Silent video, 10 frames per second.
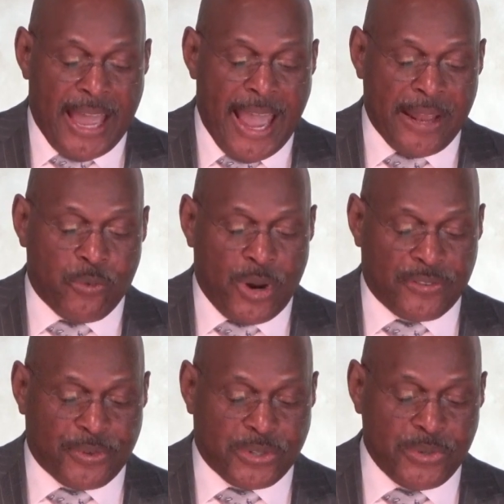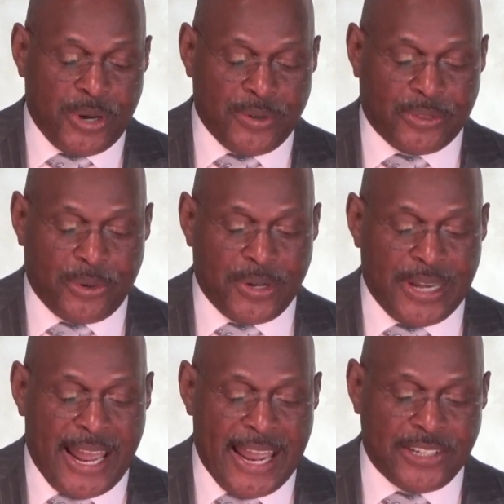I had rushed for
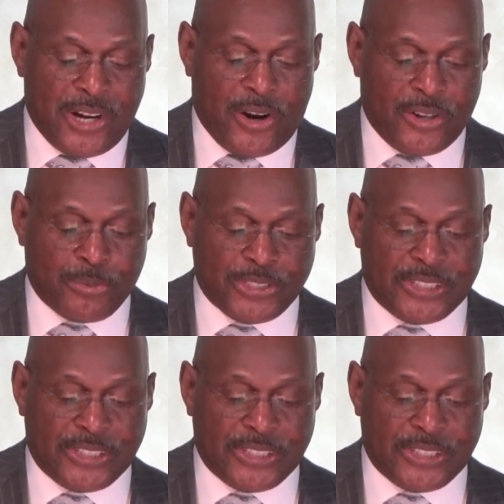239 yards,